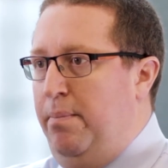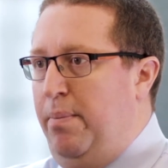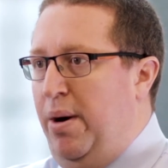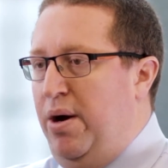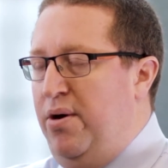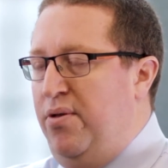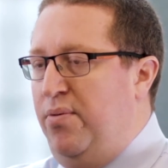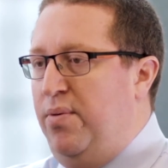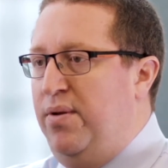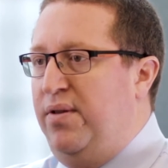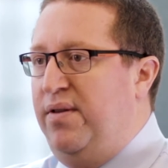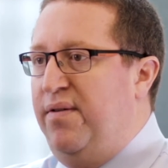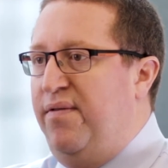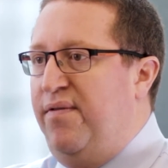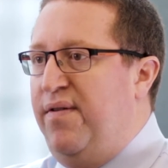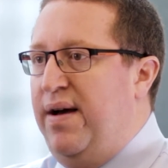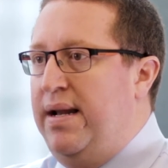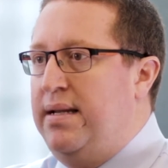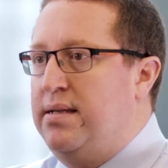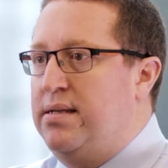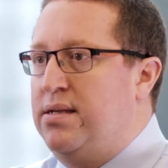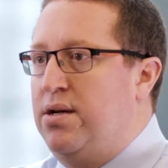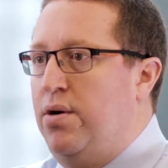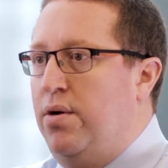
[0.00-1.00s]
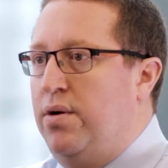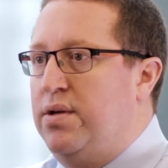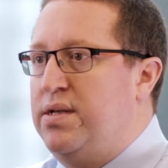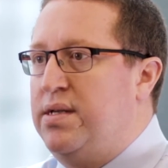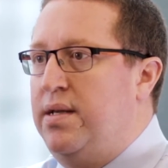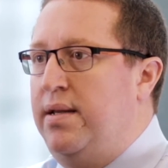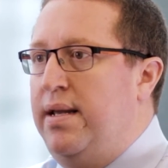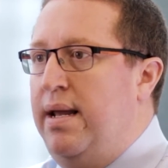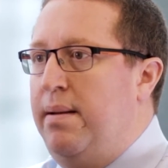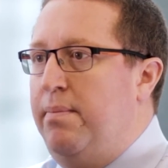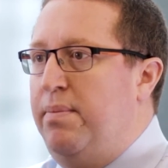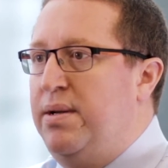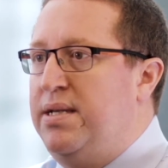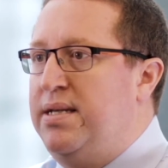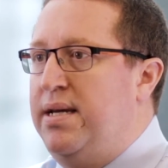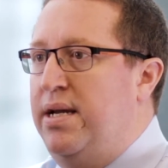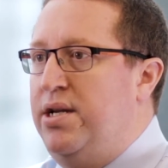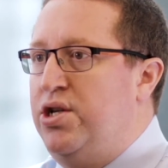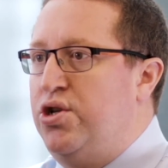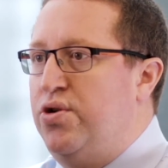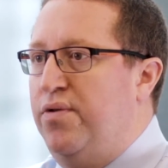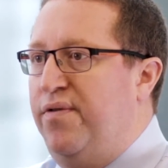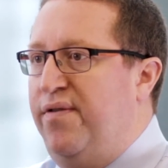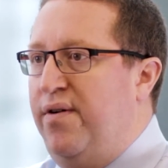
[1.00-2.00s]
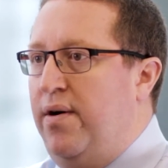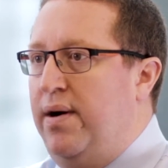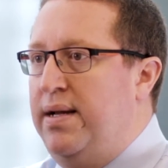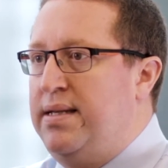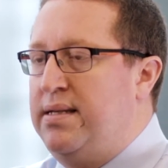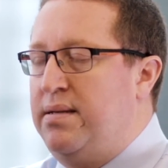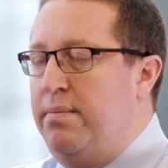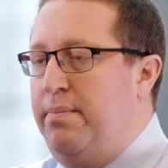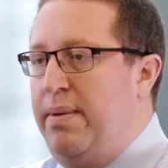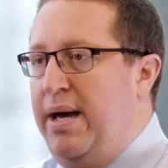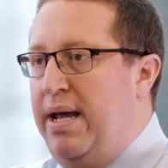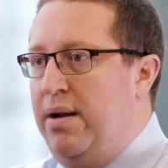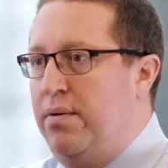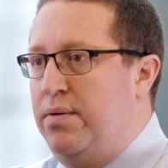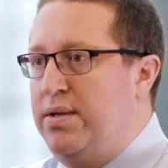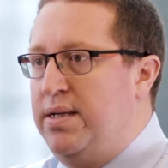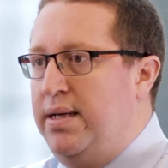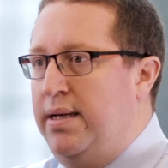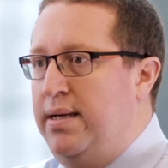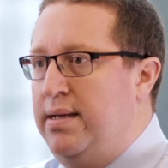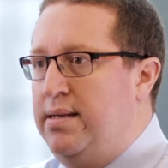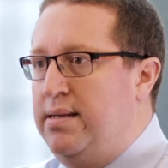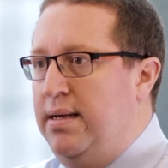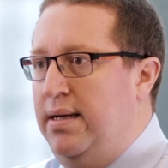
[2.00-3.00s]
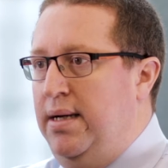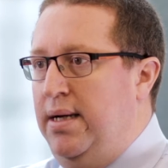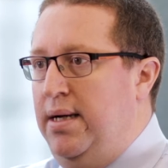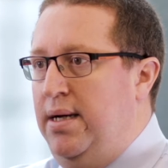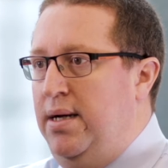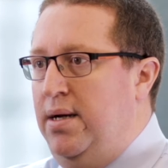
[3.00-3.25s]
both with defence costs and then potential fines and penalties.